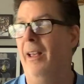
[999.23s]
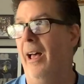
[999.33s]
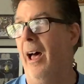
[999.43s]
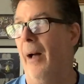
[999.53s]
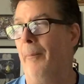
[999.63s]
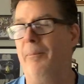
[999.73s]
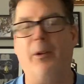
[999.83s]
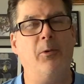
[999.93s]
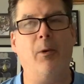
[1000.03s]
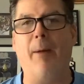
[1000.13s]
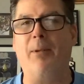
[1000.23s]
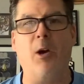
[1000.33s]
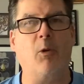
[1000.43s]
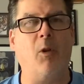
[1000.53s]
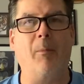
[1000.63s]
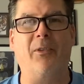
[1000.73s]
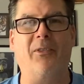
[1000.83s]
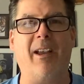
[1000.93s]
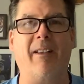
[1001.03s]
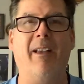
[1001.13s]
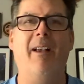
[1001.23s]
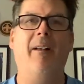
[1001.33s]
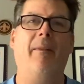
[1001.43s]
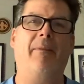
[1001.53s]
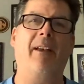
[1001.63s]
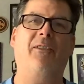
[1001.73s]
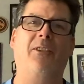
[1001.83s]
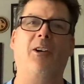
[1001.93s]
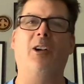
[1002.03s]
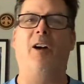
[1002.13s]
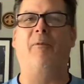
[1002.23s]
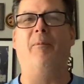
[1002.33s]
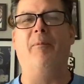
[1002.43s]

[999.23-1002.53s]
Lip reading: Don't know what happened to Oklahoma State. They started off